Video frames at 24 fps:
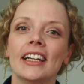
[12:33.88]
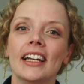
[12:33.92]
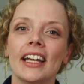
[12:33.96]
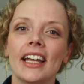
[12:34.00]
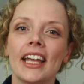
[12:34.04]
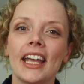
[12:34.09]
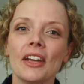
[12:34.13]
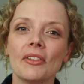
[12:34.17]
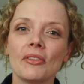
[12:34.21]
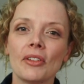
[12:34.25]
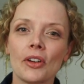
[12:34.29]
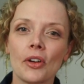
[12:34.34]

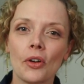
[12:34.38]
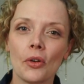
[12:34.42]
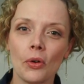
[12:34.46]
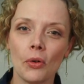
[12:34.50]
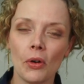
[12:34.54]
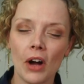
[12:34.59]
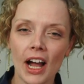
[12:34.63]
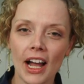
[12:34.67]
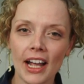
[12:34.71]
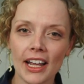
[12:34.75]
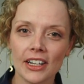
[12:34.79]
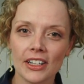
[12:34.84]
It
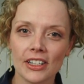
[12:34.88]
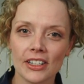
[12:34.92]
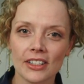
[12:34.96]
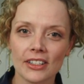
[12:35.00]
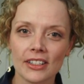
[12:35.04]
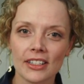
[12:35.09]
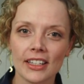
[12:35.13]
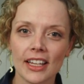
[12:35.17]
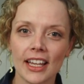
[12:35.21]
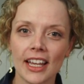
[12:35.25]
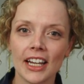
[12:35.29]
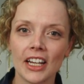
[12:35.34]

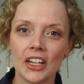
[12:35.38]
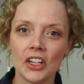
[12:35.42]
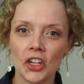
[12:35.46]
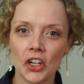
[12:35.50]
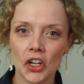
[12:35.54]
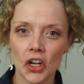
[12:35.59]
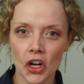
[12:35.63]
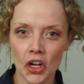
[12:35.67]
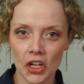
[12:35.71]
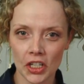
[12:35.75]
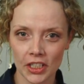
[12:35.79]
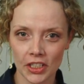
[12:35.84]
requires
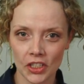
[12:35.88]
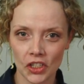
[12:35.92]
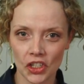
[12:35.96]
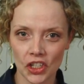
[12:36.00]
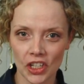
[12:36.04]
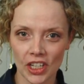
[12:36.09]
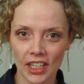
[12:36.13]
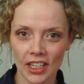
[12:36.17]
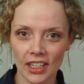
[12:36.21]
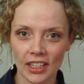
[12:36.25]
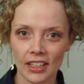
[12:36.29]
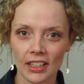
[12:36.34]

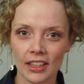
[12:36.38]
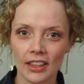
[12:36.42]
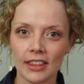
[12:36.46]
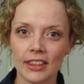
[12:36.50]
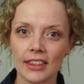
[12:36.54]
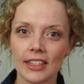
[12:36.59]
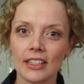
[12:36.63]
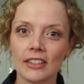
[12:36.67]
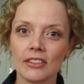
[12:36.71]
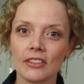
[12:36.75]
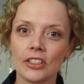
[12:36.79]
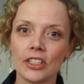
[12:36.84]
acknowledging
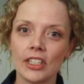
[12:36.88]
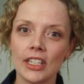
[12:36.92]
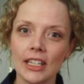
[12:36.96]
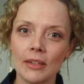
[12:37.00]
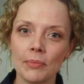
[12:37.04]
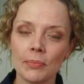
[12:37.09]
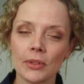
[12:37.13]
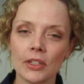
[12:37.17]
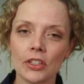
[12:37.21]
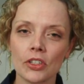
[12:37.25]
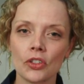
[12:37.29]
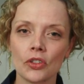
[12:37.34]
their
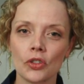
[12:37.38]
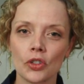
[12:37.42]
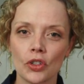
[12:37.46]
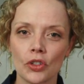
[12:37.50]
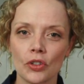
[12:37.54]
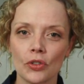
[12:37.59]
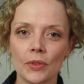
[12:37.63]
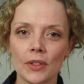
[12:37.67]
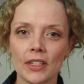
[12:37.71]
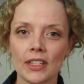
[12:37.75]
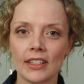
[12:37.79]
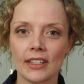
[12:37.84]
deepest,
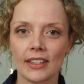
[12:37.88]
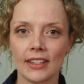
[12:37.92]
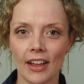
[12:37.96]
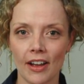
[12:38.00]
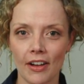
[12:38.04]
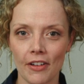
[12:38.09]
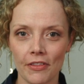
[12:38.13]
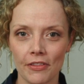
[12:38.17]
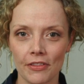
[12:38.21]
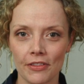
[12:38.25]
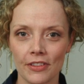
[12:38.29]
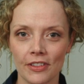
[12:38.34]
truest
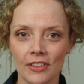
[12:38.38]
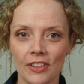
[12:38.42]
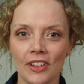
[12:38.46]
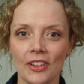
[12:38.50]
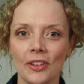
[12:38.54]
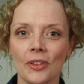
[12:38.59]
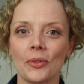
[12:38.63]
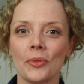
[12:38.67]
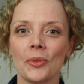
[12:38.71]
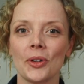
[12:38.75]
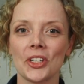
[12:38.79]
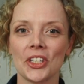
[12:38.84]
self,
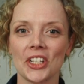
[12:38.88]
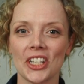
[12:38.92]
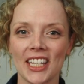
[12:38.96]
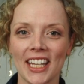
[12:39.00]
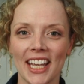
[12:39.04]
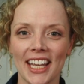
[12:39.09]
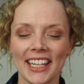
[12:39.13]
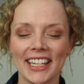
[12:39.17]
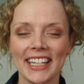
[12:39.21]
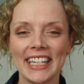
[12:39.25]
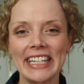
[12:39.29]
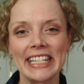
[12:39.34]
which
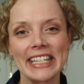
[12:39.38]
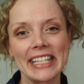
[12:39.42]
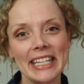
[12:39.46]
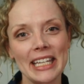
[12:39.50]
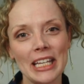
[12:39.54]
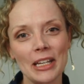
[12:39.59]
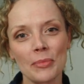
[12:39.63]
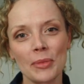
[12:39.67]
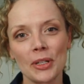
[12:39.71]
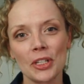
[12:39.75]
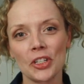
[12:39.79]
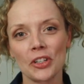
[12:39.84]
again is the
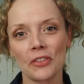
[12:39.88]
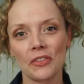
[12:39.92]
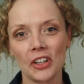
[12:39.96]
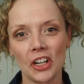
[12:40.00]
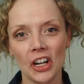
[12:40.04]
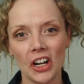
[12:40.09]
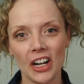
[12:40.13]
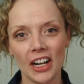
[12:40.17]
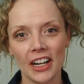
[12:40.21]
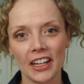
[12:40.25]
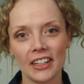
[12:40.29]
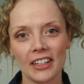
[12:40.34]
image of
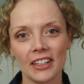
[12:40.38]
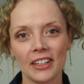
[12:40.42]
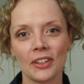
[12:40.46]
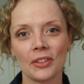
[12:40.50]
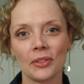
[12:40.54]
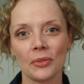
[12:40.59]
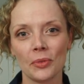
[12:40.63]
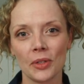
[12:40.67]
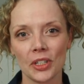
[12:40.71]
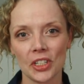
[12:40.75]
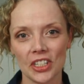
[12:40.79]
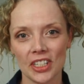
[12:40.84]
God,
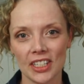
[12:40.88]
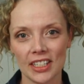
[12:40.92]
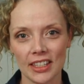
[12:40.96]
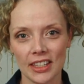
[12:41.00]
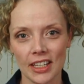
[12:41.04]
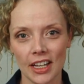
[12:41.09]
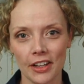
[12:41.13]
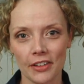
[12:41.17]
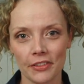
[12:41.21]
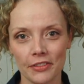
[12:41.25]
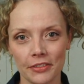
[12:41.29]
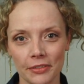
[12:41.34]
which is
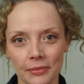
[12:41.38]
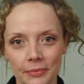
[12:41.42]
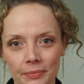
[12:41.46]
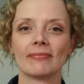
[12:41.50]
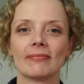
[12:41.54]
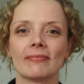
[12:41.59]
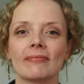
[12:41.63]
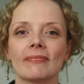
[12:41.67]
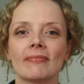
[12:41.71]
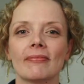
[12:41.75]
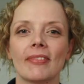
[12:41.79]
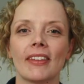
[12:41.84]
love.
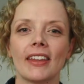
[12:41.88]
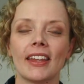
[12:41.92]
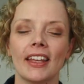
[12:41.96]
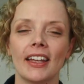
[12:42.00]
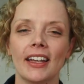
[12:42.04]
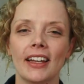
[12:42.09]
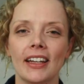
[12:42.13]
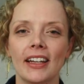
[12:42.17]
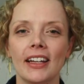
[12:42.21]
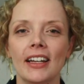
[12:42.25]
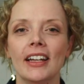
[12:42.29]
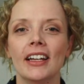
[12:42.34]

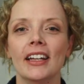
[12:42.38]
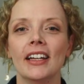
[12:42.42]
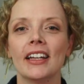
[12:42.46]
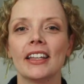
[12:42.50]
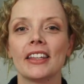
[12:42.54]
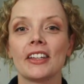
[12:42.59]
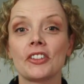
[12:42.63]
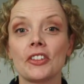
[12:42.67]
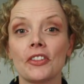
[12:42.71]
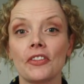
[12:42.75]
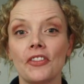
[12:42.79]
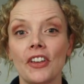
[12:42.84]

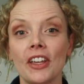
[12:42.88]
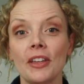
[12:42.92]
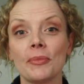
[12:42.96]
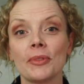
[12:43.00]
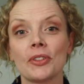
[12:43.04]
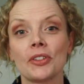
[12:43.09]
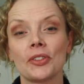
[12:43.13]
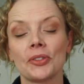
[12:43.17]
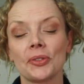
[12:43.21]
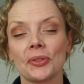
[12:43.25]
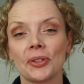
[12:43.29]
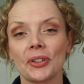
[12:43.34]
There's a famous
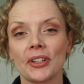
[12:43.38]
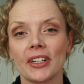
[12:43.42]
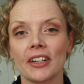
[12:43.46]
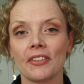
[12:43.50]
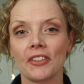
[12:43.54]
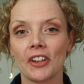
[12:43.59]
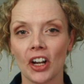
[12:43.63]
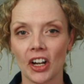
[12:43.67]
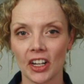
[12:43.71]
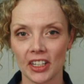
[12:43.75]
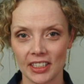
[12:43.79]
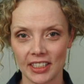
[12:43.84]
story of
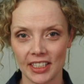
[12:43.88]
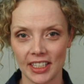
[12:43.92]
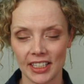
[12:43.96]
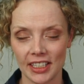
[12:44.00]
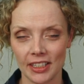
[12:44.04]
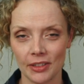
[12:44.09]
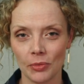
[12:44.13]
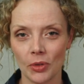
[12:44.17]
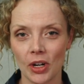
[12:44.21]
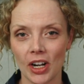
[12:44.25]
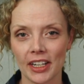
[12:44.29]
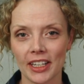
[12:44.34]

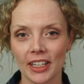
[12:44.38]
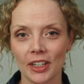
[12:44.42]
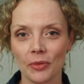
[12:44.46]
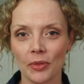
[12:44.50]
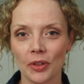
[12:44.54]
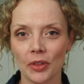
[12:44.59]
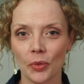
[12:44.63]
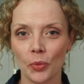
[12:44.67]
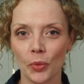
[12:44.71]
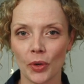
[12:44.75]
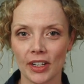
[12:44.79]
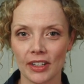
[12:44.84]
Gandhi walking
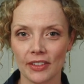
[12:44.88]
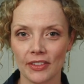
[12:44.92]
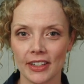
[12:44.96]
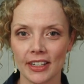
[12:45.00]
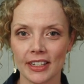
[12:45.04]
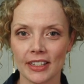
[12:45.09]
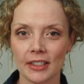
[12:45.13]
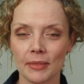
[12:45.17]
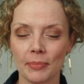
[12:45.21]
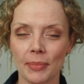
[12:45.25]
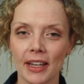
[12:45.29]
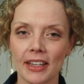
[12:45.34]
with one of
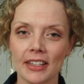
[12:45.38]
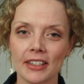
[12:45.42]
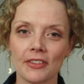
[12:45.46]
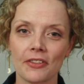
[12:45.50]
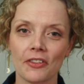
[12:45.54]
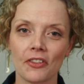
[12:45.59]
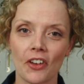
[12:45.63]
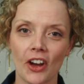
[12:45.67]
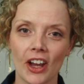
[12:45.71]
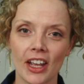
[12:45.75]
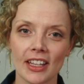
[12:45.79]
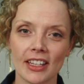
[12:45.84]
his best
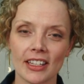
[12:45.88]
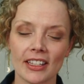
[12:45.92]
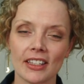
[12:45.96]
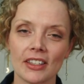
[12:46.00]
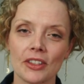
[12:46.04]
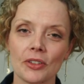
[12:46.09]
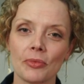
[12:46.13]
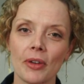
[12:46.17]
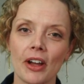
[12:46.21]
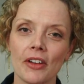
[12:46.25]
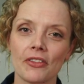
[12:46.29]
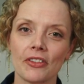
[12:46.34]
friends,
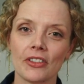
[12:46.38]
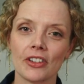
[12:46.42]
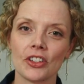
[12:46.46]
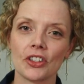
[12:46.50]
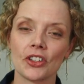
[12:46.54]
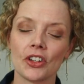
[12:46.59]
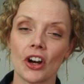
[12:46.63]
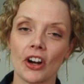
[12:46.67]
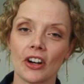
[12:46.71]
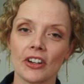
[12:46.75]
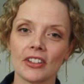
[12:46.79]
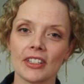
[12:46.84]
the Reverend
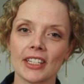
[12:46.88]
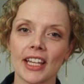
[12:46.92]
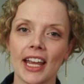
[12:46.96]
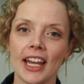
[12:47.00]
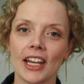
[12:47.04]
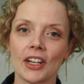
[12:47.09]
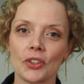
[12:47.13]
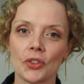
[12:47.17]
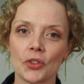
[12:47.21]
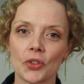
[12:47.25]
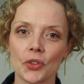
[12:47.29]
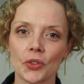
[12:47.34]
Charles
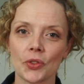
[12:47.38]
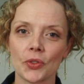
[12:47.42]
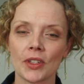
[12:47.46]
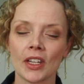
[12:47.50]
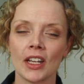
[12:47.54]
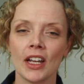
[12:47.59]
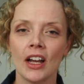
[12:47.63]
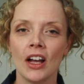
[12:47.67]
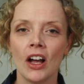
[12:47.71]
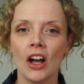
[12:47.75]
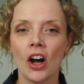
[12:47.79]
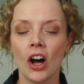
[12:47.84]
Andrews,
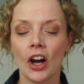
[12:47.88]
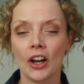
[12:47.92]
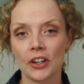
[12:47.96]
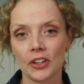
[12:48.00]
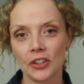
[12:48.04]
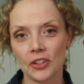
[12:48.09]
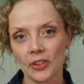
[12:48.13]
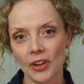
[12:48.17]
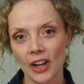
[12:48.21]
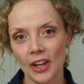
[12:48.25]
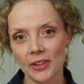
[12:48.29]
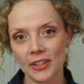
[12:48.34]
on a
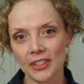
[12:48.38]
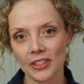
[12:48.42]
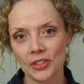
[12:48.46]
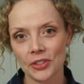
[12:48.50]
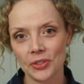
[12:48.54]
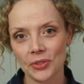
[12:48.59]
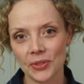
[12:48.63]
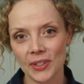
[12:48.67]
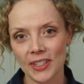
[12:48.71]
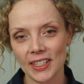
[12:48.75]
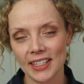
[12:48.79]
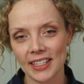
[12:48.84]
crowded
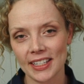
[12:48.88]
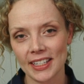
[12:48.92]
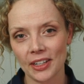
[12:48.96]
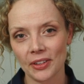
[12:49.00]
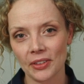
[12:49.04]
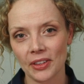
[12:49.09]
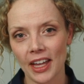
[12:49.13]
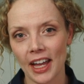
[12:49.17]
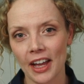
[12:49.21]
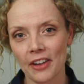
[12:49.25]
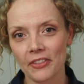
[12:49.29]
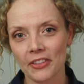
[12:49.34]
street in
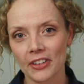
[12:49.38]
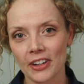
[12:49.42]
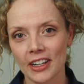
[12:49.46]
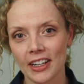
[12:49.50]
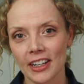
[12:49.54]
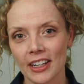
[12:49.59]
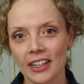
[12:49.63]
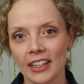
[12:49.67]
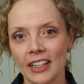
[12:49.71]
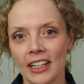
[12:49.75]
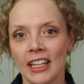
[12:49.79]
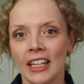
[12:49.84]
South
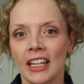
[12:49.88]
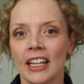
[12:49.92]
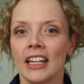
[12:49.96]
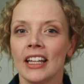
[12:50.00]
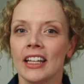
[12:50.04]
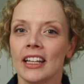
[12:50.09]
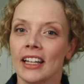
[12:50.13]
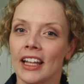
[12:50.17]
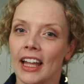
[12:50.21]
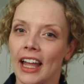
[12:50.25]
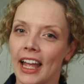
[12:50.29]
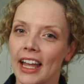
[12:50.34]
Africa.
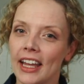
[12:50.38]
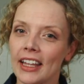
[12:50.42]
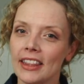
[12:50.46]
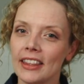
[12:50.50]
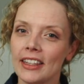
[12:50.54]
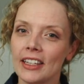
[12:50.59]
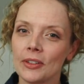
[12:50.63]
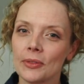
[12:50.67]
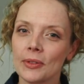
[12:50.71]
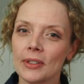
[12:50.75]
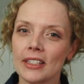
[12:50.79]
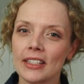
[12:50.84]
And
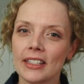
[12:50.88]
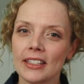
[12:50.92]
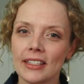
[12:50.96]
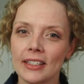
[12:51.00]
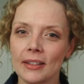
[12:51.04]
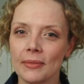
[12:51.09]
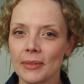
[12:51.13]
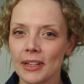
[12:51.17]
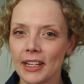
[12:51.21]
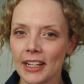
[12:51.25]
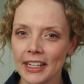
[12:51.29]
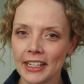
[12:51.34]
there was
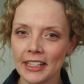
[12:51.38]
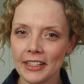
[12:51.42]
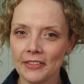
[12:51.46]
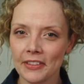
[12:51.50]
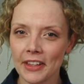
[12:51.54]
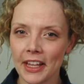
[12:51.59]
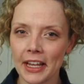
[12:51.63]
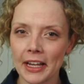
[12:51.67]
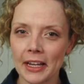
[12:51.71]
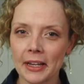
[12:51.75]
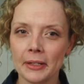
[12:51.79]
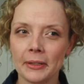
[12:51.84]
some kind of
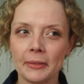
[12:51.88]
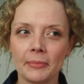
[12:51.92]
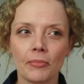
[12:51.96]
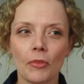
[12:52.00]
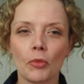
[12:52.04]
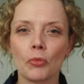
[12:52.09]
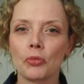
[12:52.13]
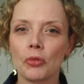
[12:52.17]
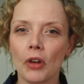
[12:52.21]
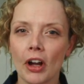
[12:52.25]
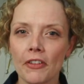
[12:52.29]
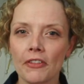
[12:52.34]
like
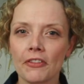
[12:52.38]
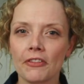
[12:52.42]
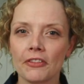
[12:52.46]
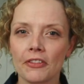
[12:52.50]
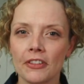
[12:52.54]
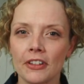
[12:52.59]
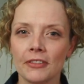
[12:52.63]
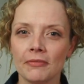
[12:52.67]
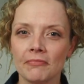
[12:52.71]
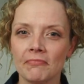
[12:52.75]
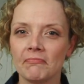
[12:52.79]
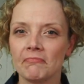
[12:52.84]

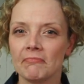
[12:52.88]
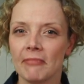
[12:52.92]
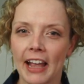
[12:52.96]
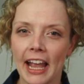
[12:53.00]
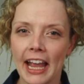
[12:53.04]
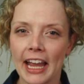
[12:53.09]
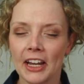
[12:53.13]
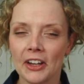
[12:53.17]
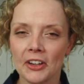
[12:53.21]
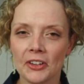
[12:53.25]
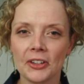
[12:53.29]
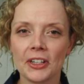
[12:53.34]
rough,
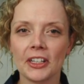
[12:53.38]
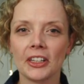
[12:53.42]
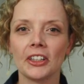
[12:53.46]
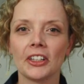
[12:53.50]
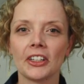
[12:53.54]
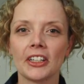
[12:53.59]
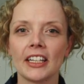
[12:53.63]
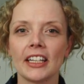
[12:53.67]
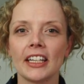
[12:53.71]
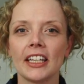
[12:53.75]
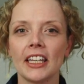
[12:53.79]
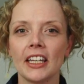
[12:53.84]

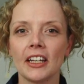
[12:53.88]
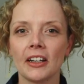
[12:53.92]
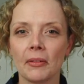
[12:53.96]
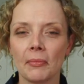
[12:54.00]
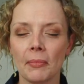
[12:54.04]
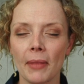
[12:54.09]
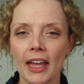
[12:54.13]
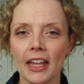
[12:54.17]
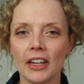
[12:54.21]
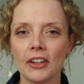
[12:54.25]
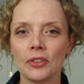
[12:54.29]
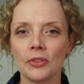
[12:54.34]
angry-looking young
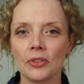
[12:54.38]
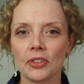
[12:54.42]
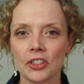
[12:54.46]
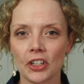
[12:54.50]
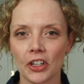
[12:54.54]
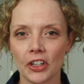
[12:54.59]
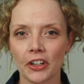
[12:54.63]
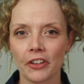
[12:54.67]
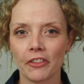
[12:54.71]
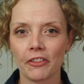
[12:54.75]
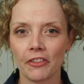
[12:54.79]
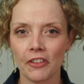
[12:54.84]
men who
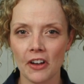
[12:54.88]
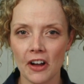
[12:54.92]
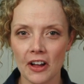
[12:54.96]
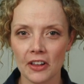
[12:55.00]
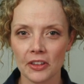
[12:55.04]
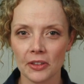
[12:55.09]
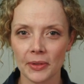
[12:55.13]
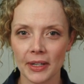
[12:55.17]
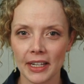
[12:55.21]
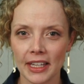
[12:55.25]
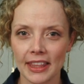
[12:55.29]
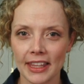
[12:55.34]
started
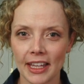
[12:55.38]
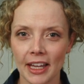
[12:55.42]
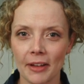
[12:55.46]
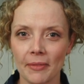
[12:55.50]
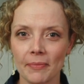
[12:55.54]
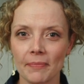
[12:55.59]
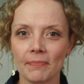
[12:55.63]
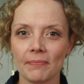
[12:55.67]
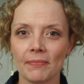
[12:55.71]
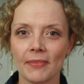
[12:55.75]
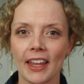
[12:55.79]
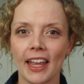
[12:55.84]
following
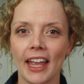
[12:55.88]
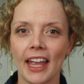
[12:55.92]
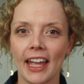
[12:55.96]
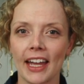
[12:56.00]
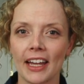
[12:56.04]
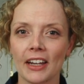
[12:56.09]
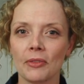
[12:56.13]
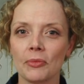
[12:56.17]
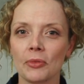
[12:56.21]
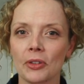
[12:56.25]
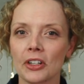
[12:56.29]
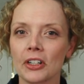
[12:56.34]
them
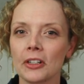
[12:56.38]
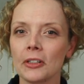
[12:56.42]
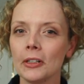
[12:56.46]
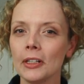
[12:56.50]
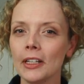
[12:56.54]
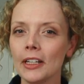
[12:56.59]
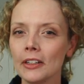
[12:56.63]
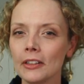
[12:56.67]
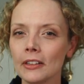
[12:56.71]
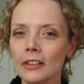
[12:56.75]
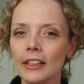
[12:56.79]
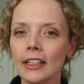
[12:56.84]
and were
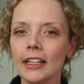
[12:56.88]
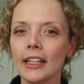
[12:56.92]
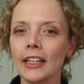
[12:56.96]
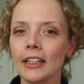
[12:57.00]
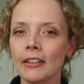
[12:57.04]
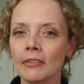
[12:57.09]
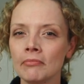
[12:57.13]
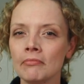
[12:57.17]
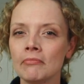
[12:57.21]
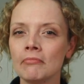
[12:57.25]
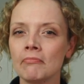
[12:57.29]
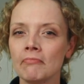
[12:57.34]

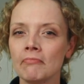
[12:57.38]
clearly